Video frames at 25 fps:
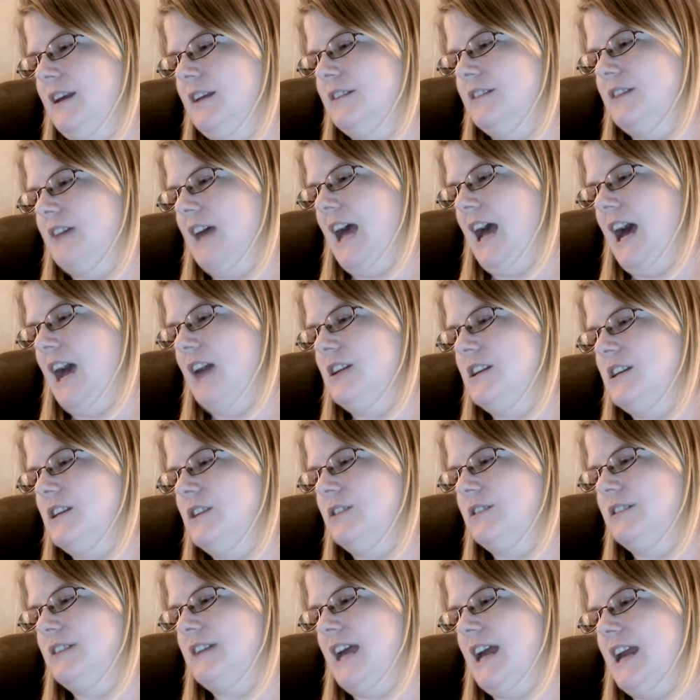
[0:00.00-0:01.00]
So how do you
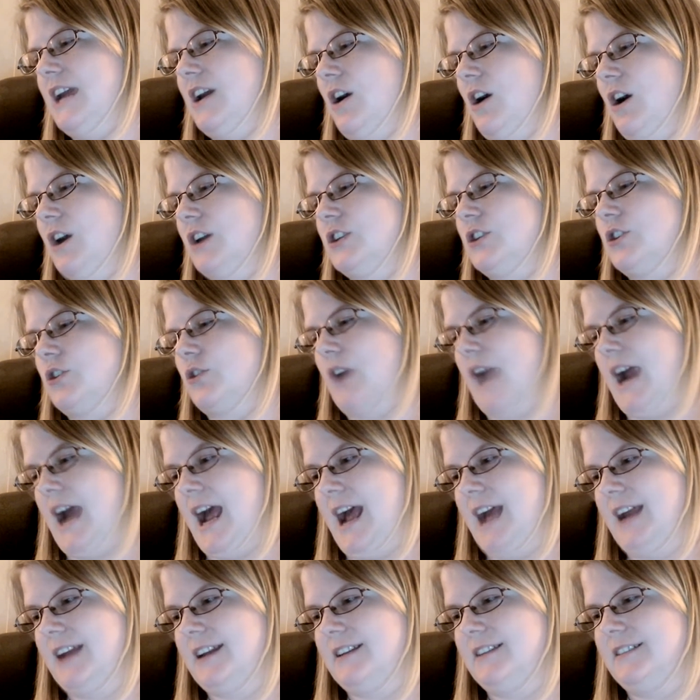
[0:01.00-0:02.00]
stay on
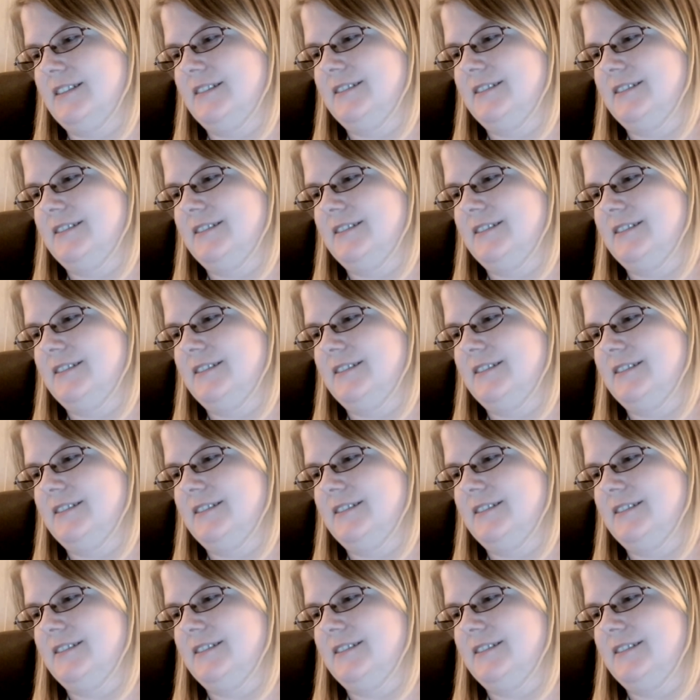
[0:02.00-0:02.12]
track?